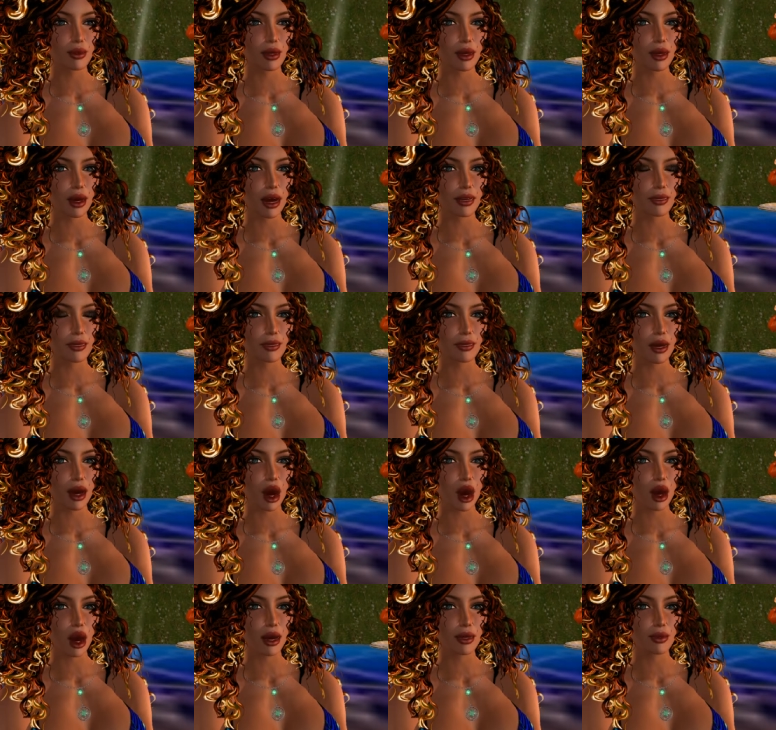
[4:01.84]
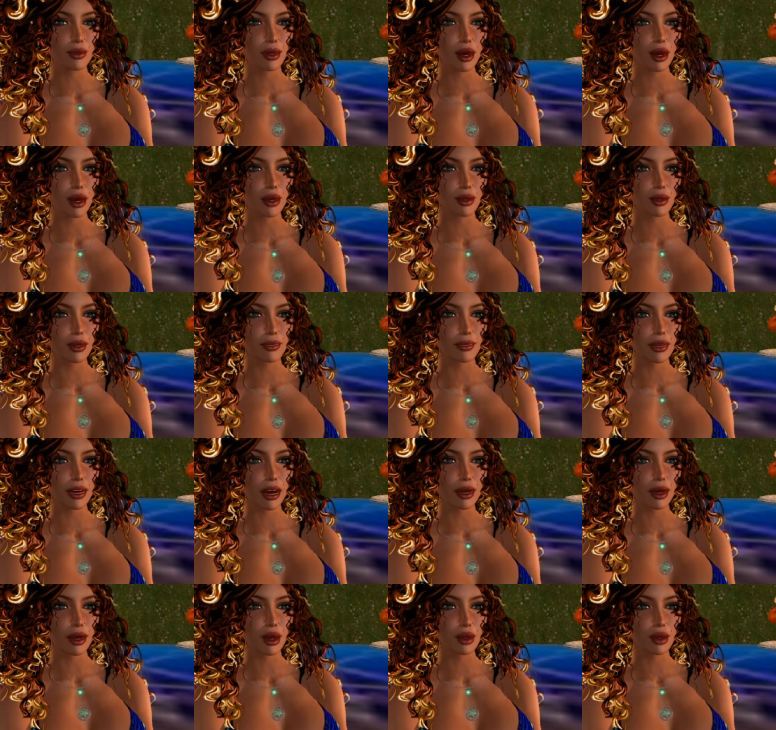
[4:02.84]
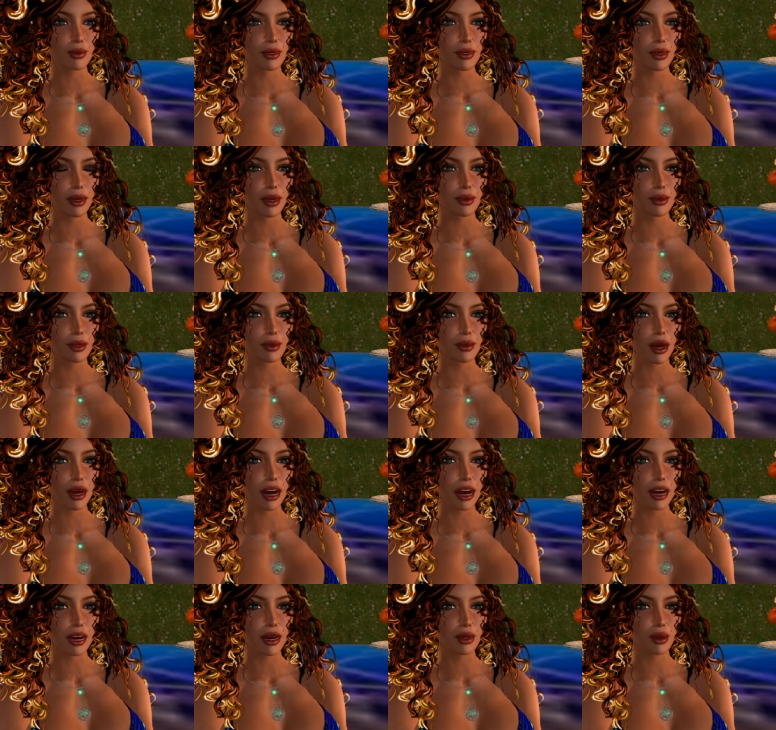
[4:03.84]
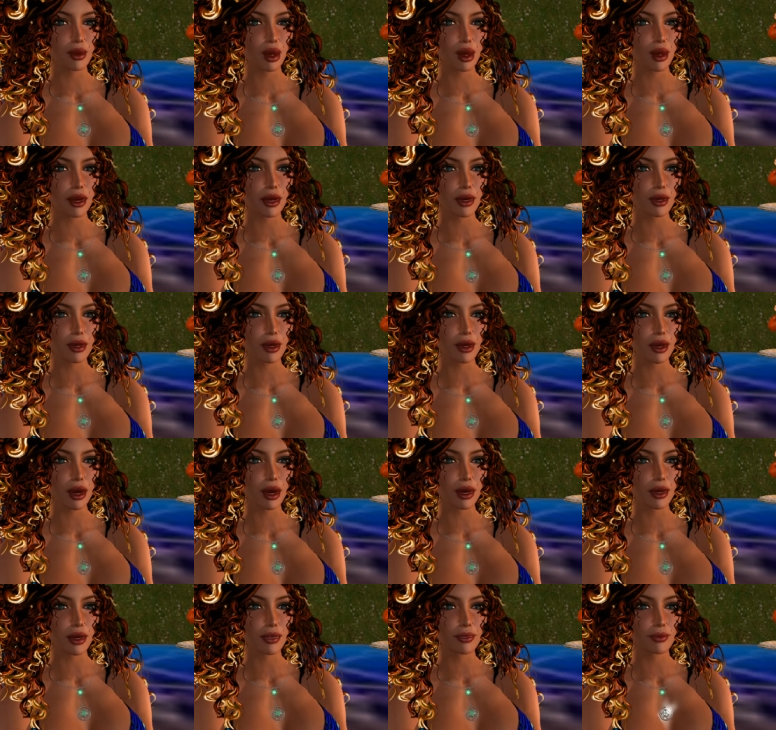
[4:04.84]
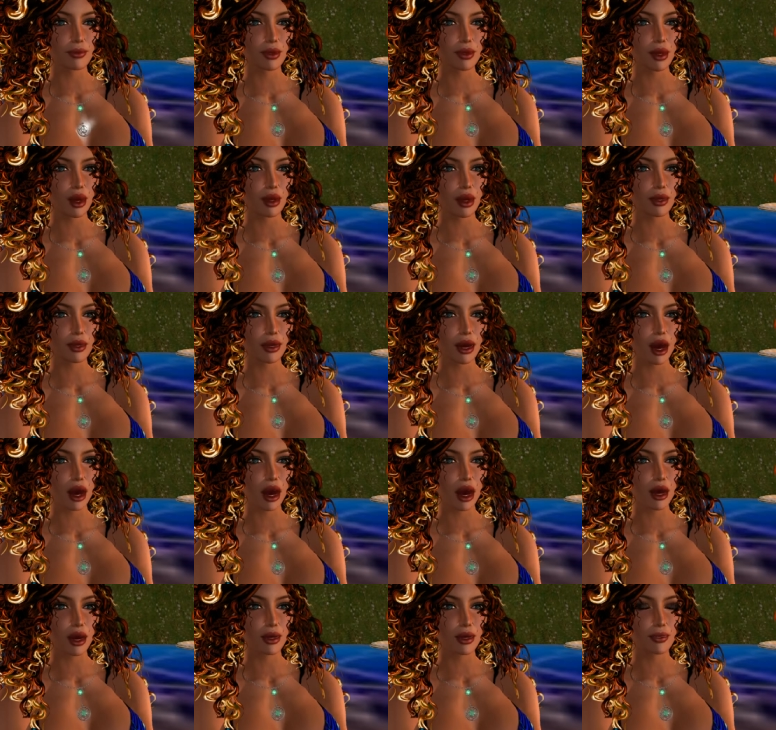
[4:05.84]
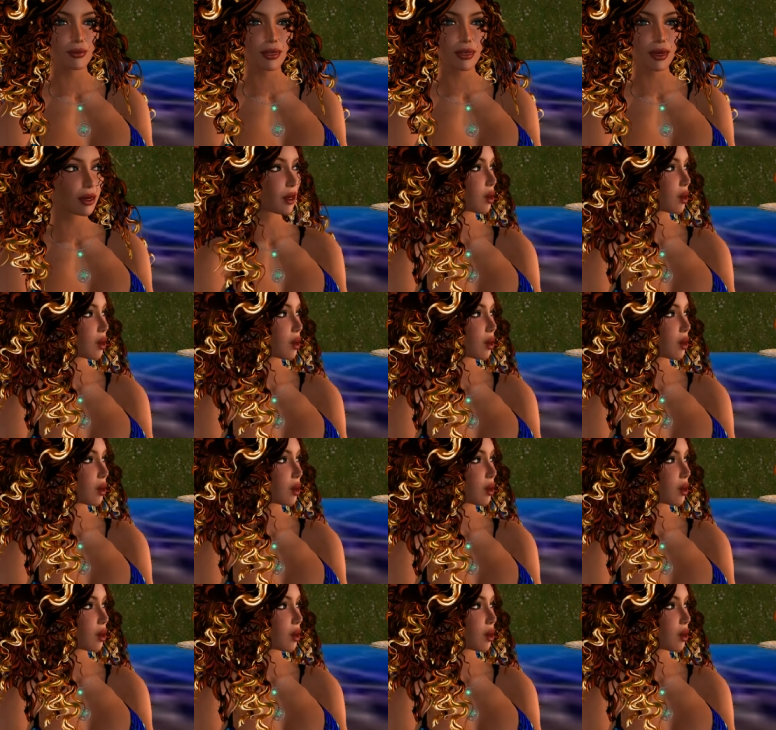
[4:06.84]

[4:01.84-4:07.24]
because only the divine, only the universe, knows what the